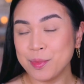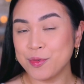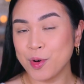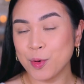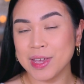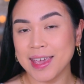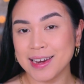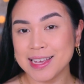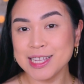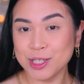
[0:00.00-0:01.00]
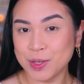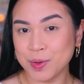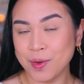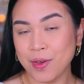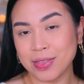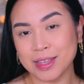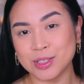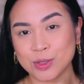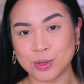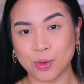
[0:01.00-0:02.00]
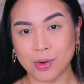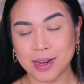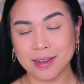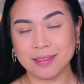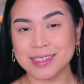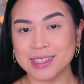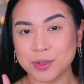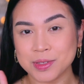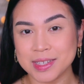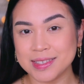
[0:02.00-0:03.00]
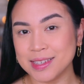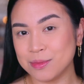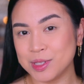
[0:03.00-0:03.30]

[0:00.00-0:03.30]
before we get into the tutorial, let's go see some